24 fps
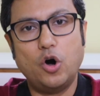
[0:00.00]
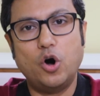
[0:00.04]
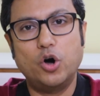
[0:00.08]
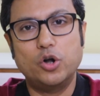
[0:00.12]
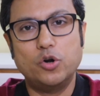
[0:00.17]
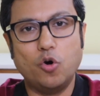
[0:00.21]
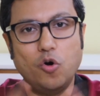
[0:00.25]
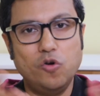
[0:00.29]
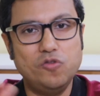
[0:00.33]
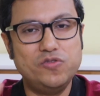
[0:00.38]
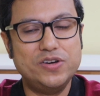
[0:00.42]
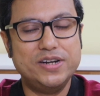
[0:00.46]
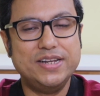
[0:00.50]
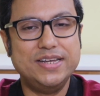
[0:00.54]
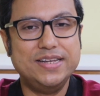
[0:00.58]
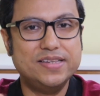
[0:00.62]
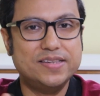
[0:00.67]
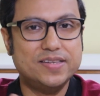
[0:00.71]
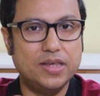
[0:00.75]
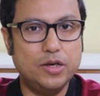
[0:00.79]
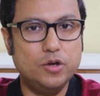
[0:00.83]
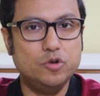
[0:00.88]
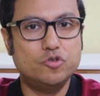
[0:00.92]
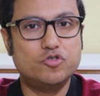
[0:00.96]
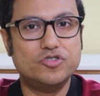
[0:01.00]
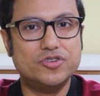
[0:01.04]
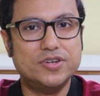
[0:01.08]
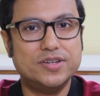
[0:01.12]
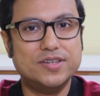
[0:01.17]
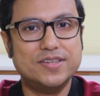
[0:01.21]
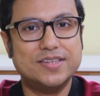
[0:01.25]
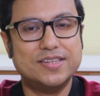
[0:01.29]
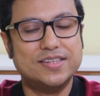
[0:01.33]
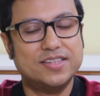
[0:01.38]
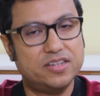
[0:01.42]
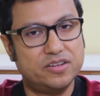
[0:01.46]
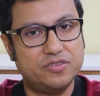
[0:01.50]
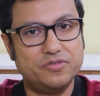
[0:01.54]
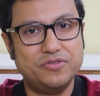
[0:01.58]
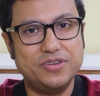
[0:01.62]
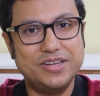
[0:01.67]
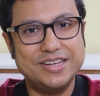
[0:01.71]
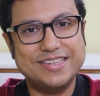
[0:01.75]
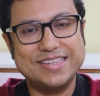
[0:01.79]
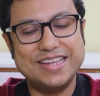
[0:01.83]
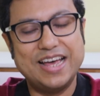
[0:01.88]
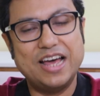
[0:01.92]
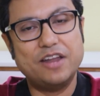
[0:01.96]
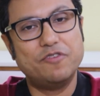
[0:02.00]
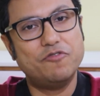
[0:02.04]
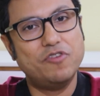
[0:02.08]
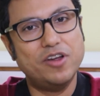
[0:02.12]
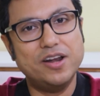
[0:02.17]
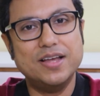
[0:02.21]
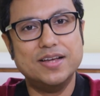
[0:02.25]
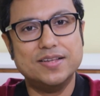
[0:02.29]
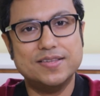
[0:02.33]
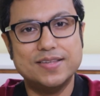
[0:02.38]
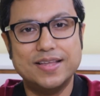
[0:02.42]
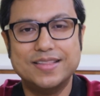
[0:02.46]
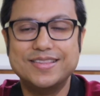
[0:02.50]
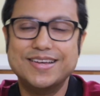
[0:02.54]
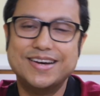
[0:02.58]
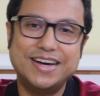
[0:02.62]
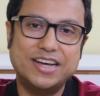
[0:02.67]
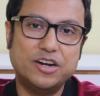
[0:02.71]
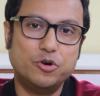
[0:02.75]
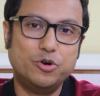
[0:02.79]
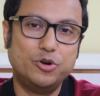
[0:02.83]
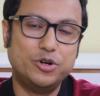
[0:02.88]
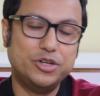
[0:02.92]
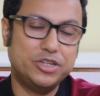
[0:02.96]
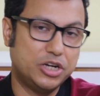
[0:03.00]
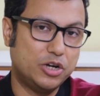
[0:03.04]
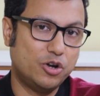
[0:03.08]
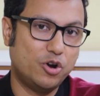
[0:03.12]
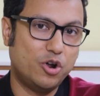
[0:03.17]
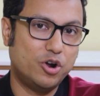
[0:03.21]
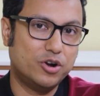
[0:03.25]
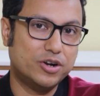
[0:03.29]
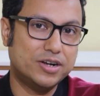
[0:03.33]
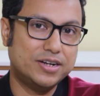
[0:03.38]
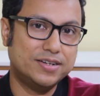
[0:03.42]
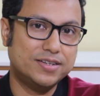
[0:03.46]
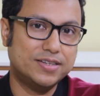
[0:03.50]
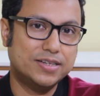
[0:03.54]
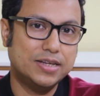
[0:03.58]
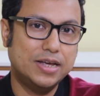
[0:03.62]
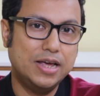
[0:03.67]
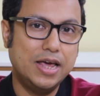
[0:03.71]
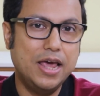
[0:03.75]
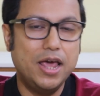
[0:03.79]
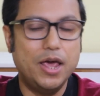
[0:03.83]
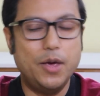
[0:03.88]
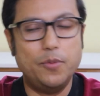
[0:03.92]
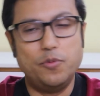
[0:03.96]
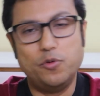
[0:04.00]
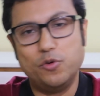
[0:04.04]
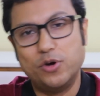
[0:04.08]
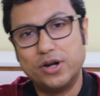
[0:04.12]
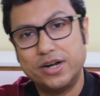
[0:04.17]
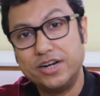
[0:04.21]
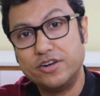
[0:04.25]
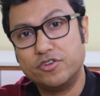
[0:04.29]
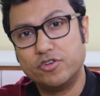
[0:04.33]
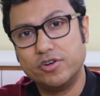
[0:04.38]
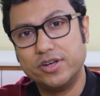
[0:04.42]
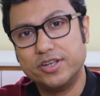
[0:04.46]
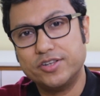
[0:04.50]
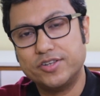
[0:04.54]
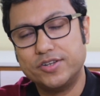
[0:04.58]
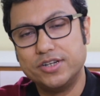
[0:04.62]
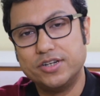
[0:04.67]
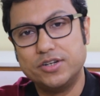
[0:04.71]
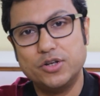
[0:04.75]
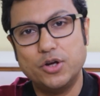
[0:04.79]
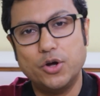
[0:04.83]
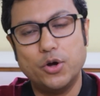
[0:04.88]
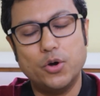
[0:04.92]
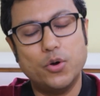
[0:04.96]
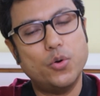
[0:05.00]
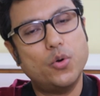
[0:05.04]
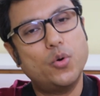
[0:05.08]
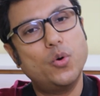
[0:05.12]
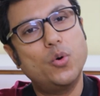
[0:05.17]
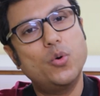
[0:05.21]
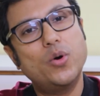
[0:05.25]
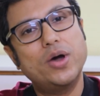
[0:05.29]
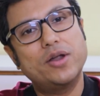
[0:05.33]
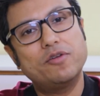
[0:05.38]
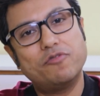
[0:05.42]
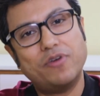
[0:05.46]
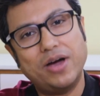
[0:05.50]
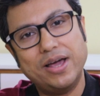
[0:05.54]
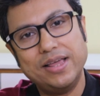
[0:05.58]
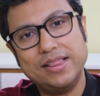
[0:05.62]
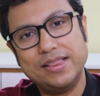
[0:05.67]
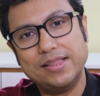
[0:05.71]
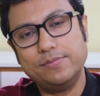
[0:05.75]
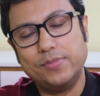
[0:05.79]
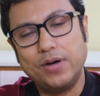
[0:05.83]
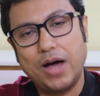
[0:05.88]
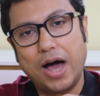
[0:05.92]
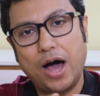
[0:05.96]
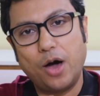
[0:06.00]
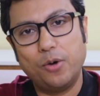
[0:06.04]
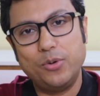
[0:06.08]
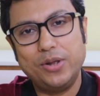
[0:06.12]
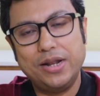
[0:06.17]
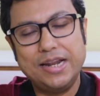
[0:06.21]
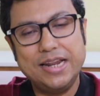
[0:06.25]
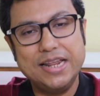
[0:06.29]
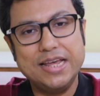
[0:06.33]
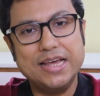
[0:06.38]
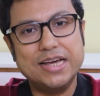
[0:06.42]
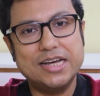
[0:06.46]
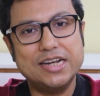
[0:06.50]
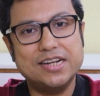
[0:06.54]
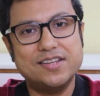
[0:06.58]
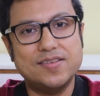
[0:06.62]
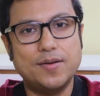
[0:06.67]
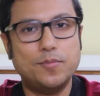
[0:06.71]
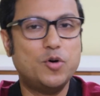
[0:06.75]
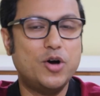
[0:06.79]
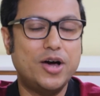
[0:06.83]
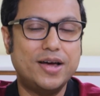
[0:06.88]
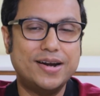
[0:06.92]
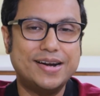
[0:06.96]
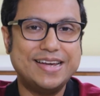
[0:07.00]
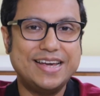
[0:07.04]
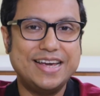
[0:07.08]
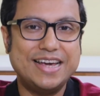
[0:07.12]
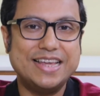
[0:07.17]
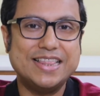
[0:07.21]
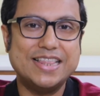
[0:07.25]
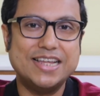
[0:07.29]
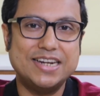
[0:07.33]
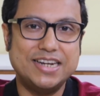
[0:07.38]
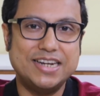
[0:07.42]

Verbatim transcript: on ovaries, uterus, cervix and various other gynecological organs. If you are interested, go and find them. I will link it somewhere in the